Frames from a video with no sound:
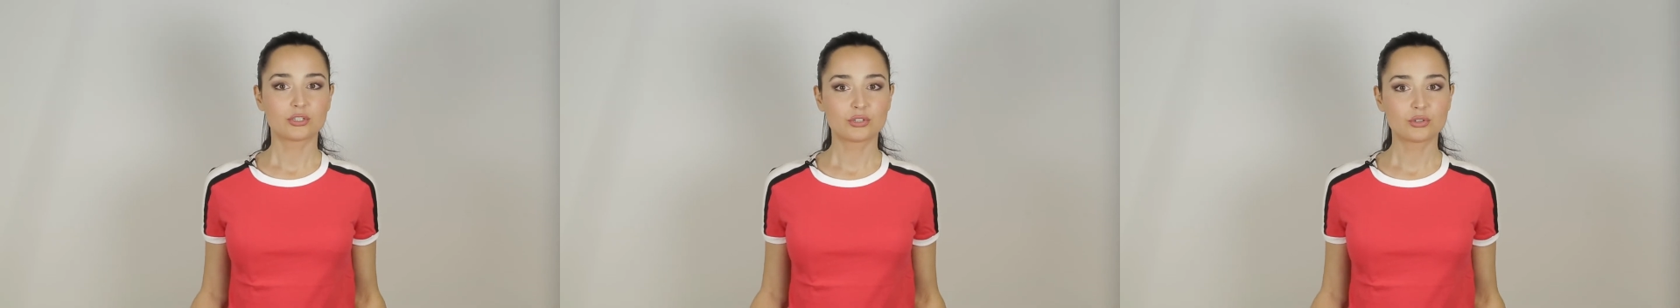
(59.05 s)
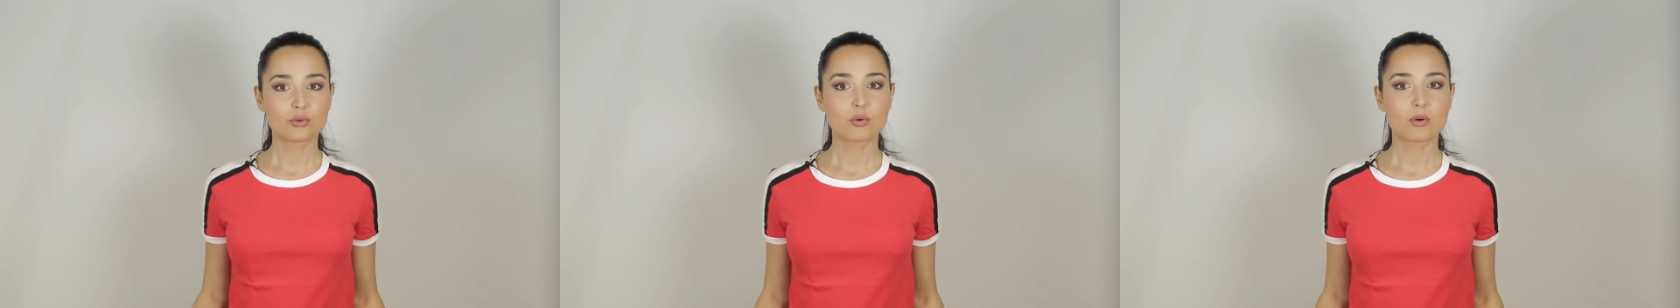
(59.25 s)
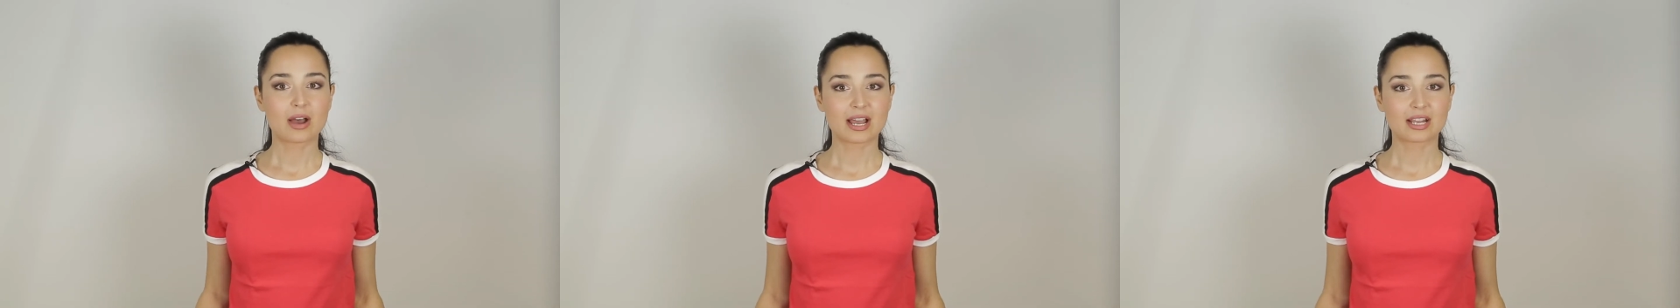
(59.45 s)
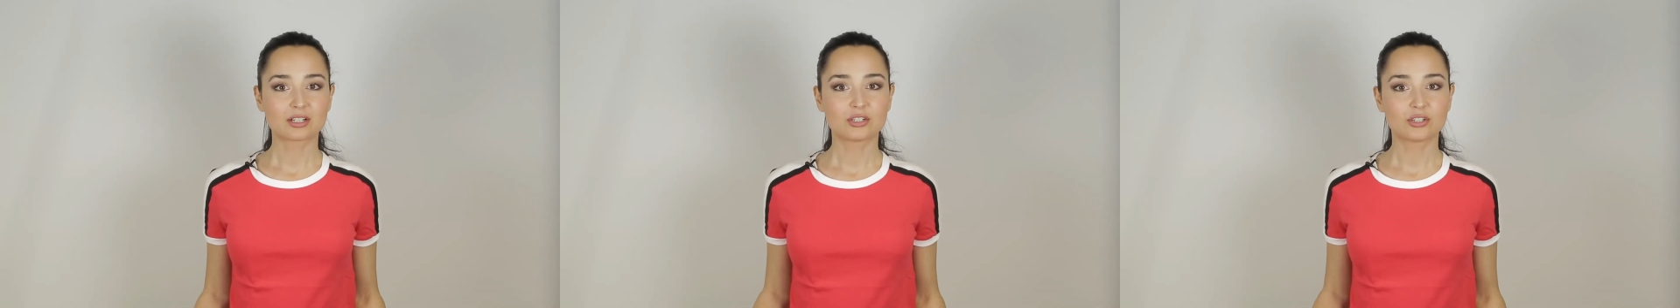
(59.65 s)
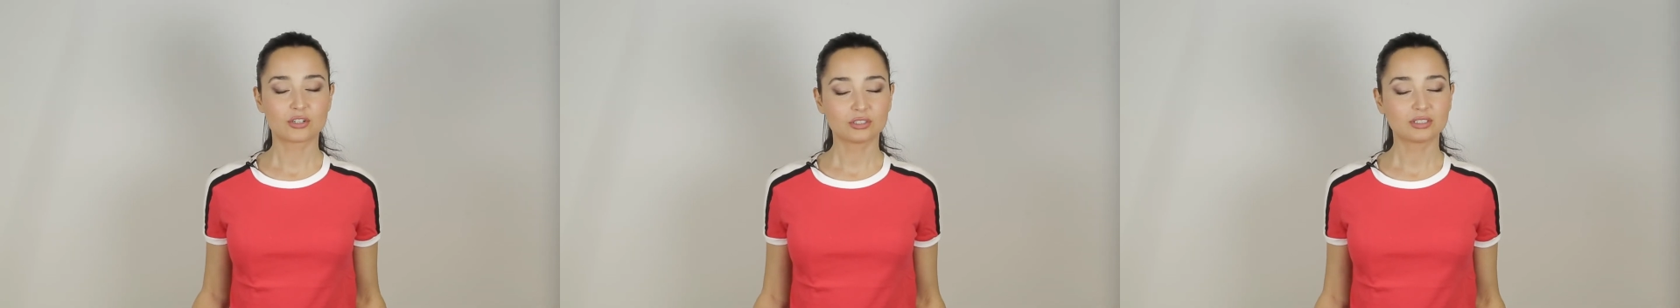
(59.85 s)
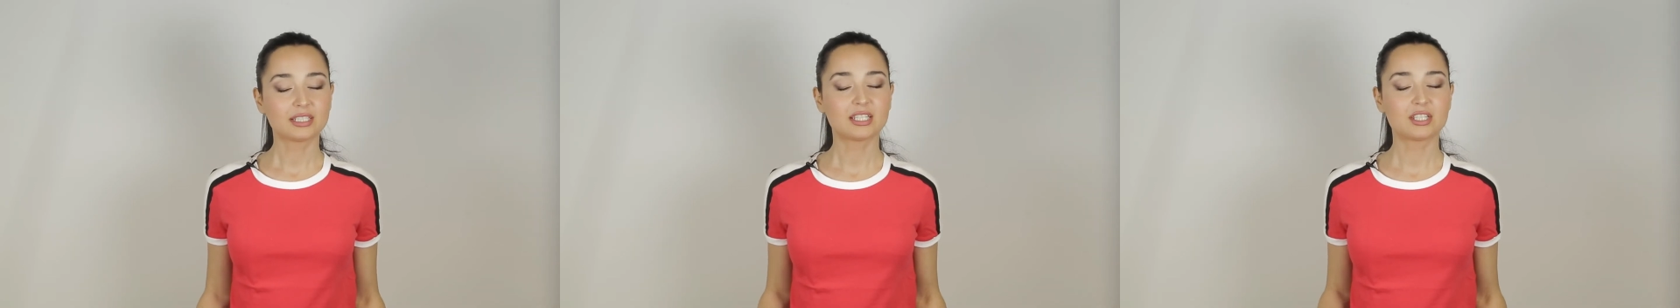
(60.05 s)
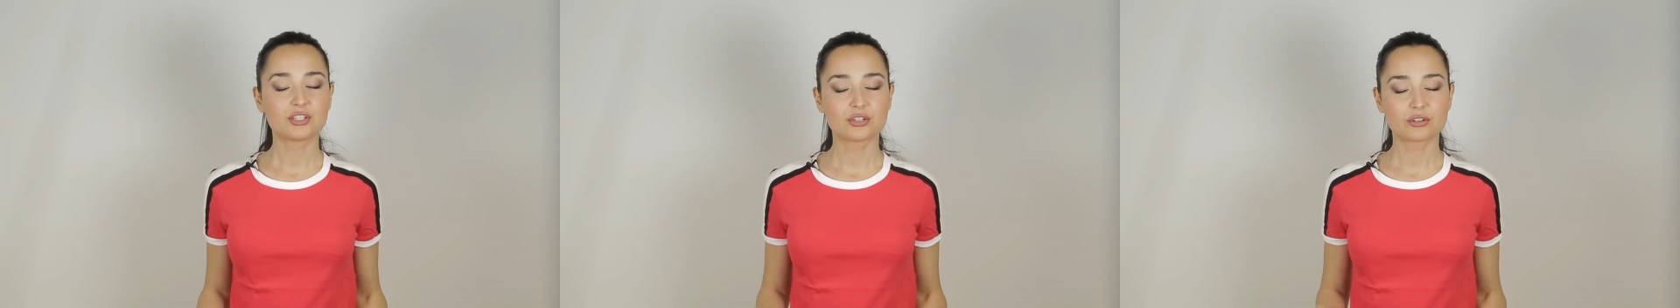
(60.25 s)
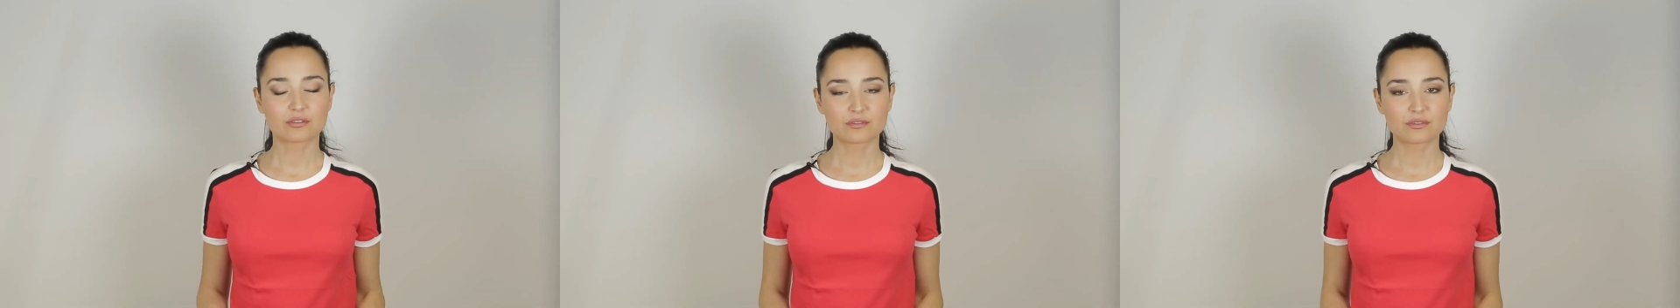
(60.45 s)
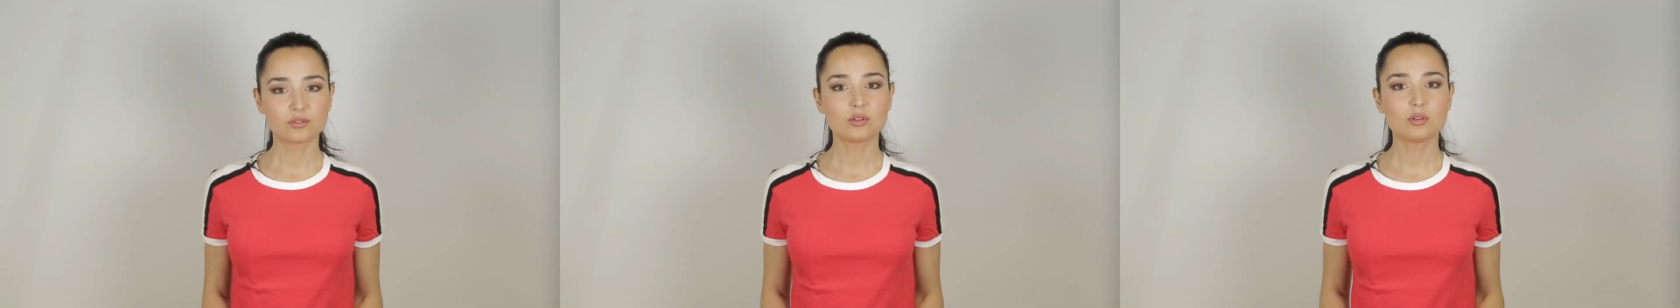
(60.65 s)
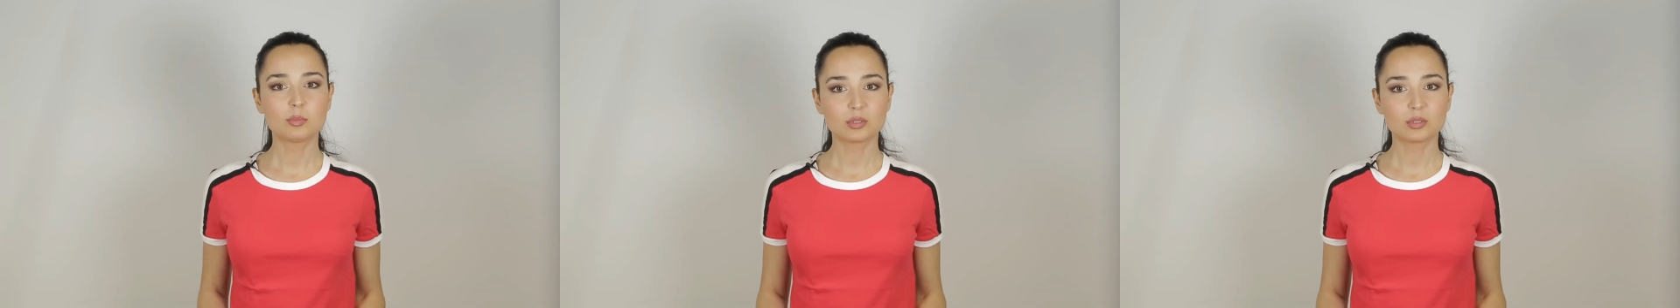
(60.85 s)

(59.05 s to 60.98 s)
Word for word: you are not in your full